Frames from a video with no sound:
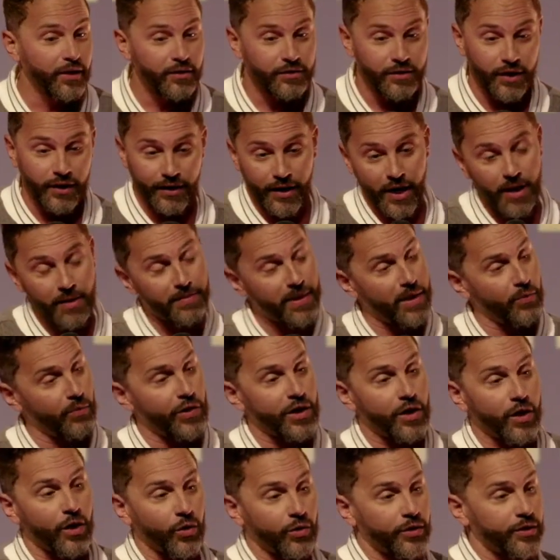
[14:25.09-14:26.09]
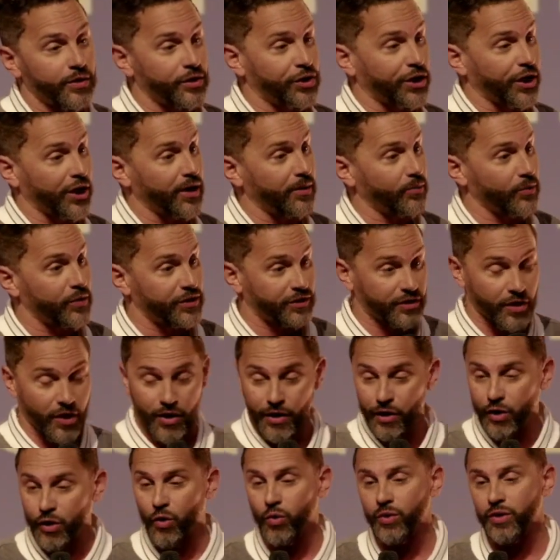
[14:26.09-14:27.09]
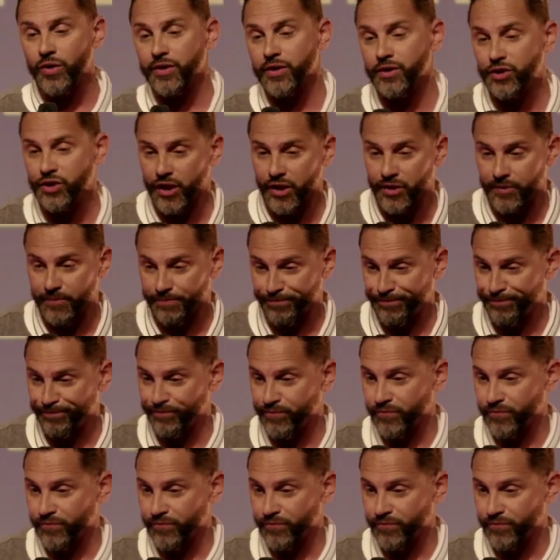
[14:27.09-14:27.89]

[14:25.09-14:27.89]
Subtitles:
It's like, yeah, man, we can go to the gym. We started going to the gym.